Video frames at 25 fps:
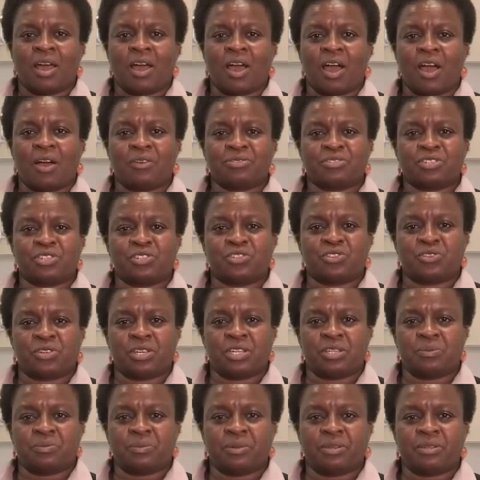After
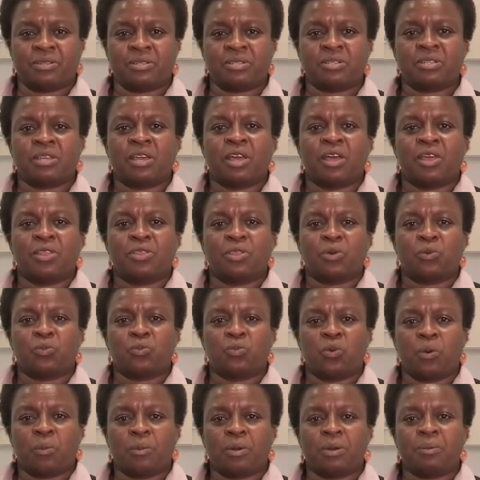treatment, the
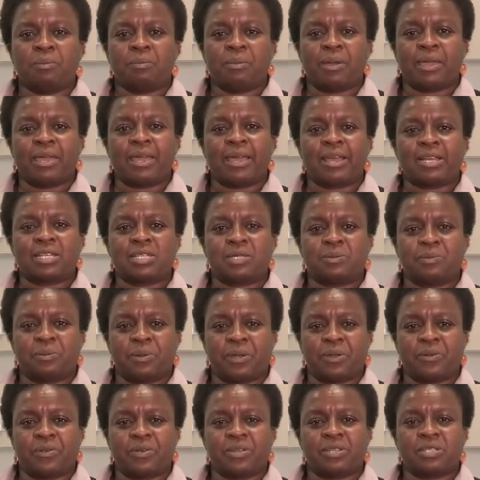woman may
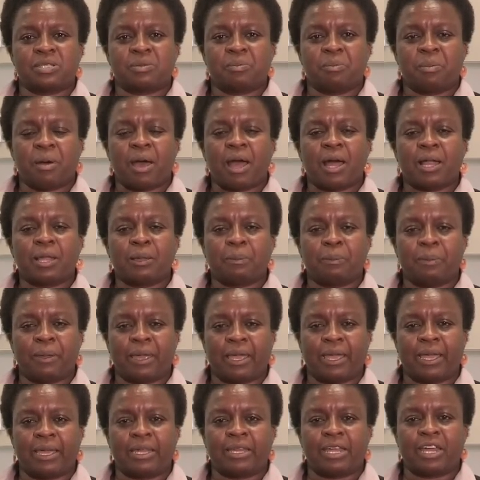experience mild
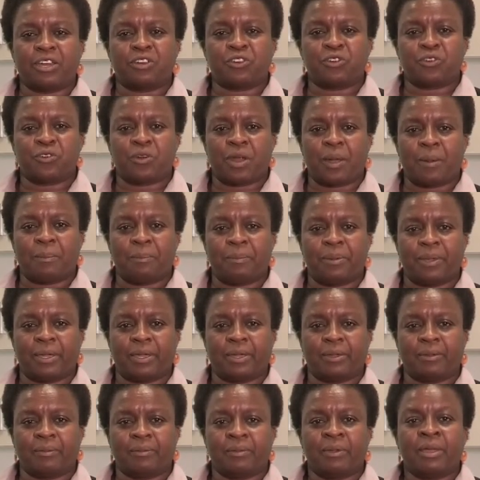pain and
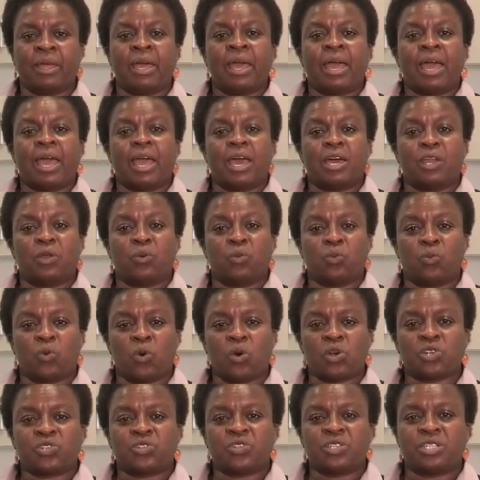cramping and a
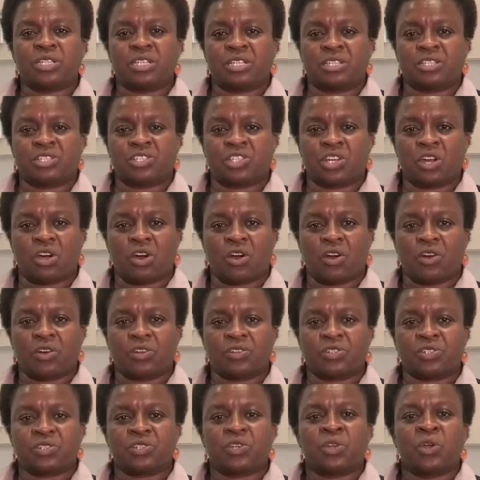watery
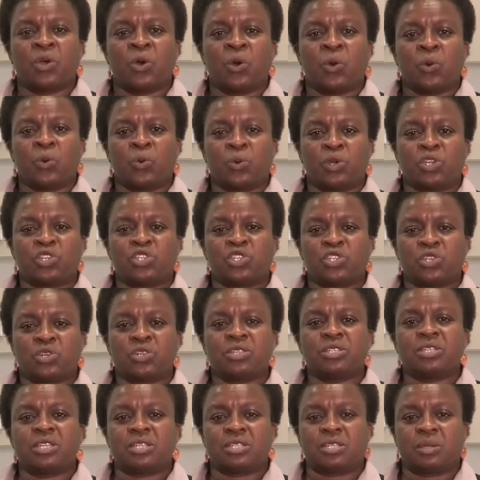discharge, which
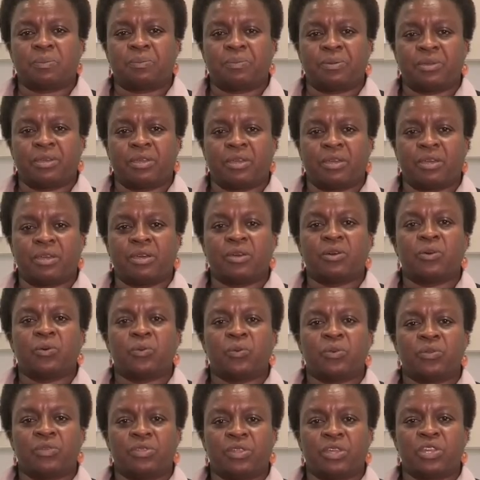should disappear
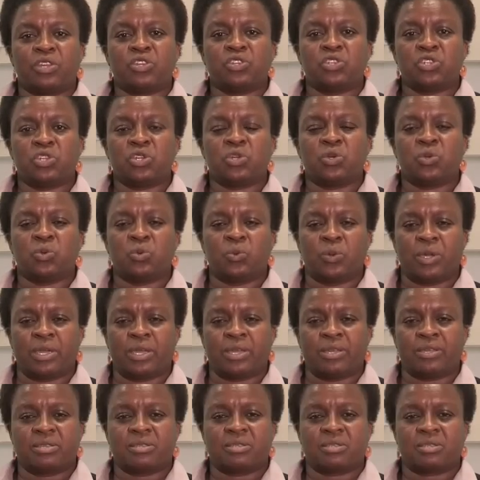within 2
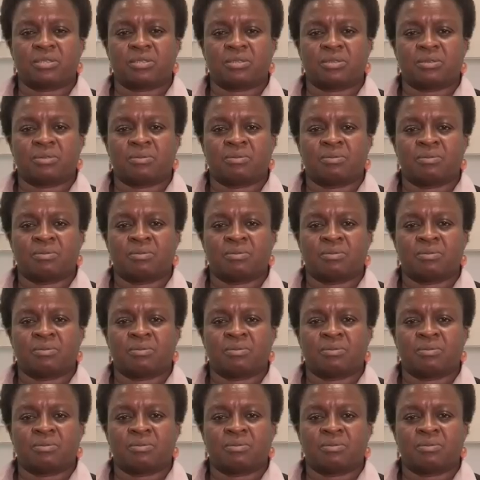weeks.